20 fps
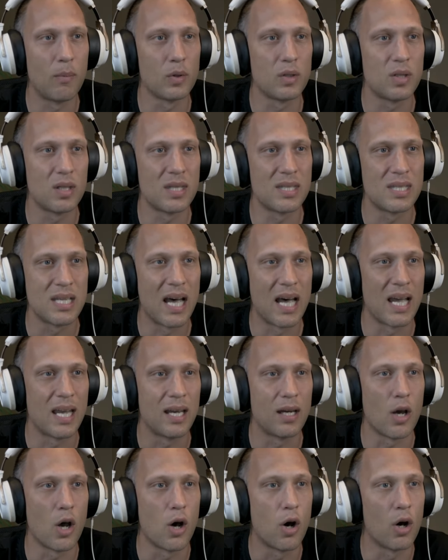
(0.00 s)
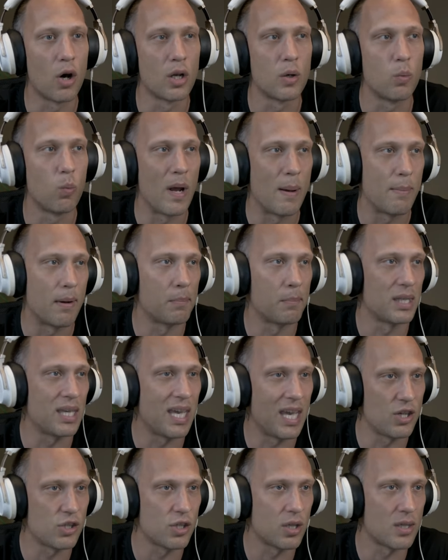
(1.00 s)
to sign on web
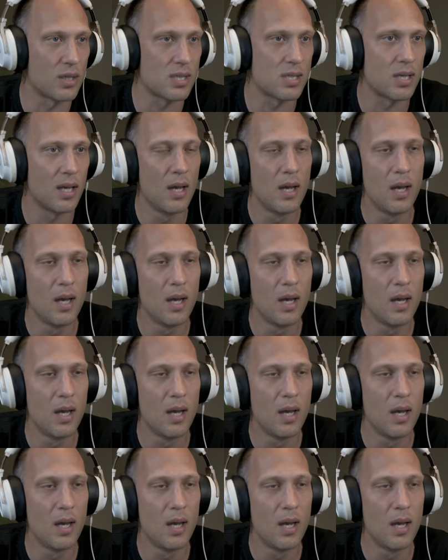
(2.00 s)
applications